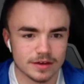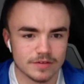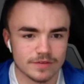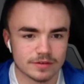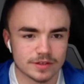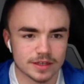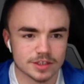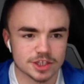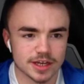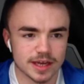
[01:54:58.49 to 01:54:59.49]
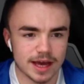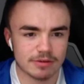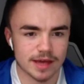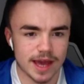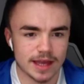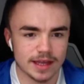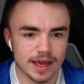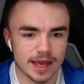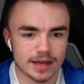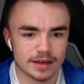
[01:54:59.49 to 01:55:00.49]
Phil says, jacket out, get
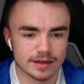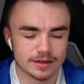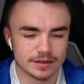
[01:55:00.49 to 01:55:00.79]
Eddie in.